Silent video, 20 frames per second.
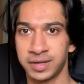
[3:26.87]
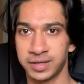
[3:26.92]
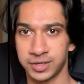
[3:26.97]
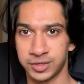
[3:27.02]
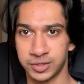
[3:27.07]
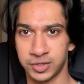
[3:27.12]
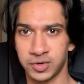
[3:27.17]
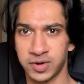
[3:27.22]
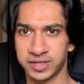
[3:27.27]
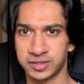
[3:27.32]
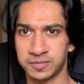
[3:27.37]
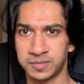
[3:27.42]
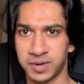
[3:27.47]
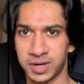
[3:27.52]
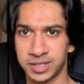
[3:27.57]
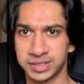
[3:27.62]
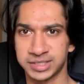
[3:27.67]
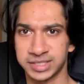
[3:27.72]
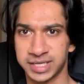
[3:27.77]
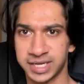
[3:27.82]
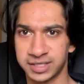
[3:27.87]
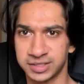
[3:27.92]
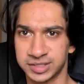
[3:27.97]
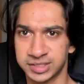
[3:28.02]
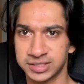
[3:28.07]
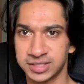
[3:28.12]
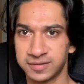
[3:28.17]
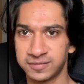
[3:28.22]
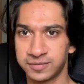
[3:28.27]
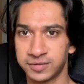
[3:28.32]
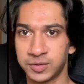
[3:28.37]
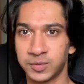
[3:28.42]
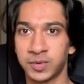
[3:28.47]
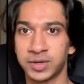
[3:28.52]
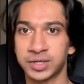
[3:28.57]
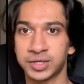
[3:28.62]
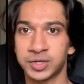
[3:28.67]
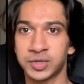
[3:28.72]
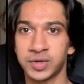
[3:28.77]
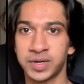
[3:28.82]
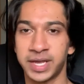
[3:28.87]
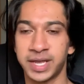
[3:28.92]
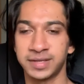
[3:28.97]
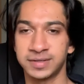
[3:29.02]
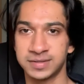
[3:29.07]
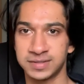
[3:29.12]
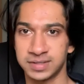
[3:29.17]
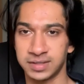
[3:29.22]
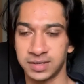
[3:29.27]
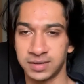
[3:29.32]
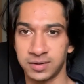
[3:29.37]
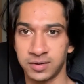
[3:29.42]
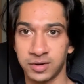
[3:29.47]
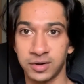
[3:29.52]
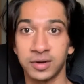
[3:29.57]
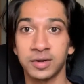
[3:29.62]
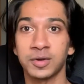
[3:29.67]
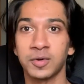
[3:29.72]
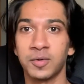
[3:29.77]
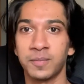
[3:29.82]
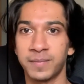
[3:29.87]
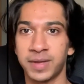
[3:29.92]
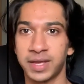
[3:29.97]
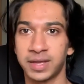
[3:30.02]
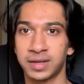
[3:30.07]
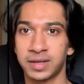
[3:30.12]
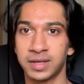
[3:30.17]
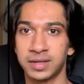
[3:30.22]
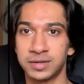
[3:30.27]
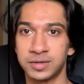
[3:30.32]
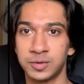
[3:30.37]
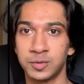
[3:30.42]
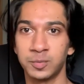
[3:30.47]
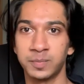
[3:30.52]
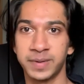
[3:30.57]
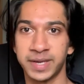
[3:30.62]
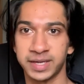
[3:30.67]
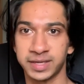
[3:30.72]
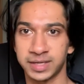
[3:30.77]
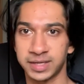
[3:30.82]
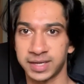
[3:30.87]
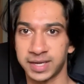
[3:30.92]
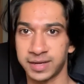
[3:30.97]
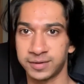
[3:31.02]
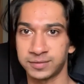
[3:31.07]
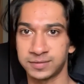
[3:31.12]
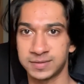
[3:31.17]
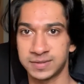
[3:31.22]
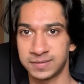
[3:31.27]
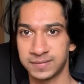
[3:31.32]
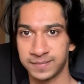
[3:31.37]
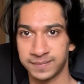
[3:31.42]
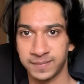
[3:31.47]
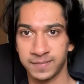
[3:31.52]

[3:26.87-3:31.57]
your direct deposit kind of stuff, you want to create or go make a new bank account.